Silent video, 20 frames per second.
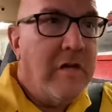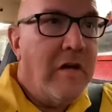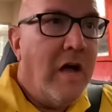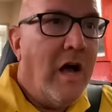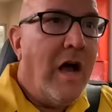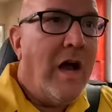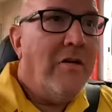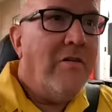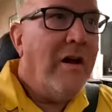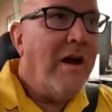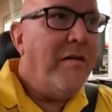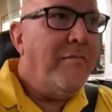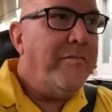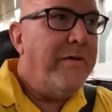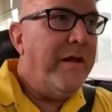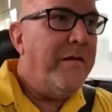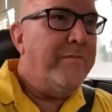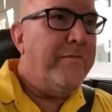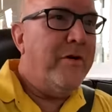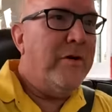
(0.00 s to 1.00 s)
All right,
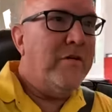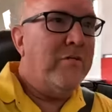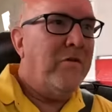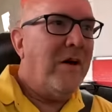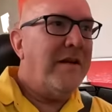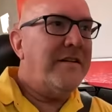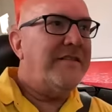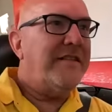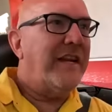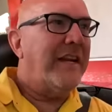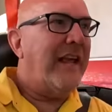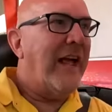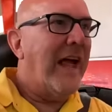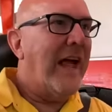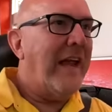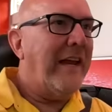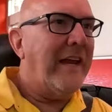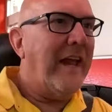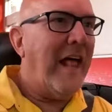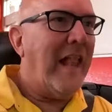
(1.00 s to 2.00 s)
people. Once
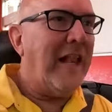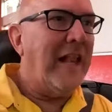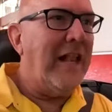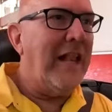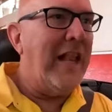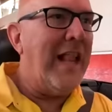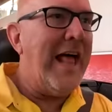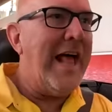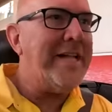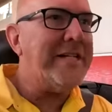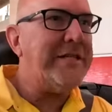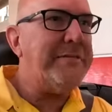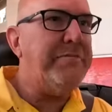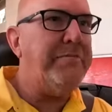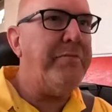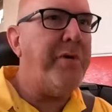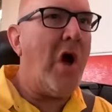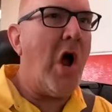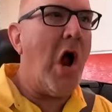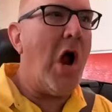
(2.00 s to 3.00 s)
again, let's
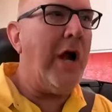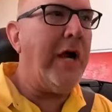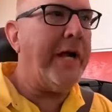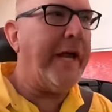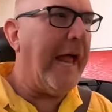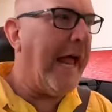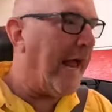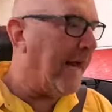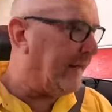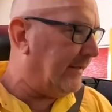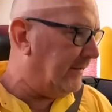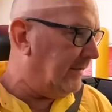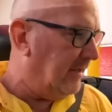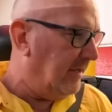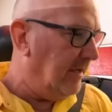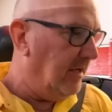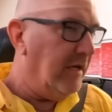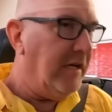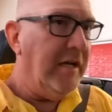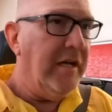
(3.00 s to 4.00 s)
park it
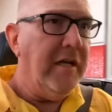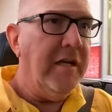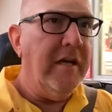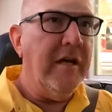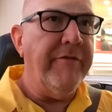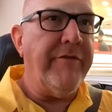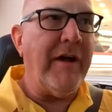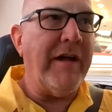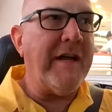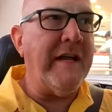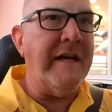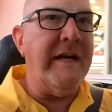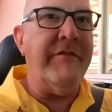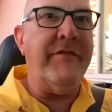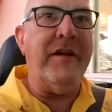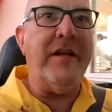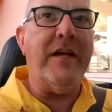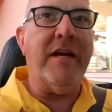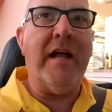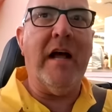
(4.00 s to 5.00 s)
if I can
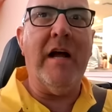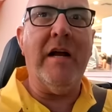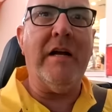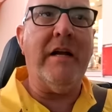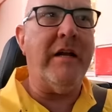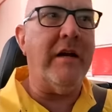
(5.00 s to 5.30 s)
even get out of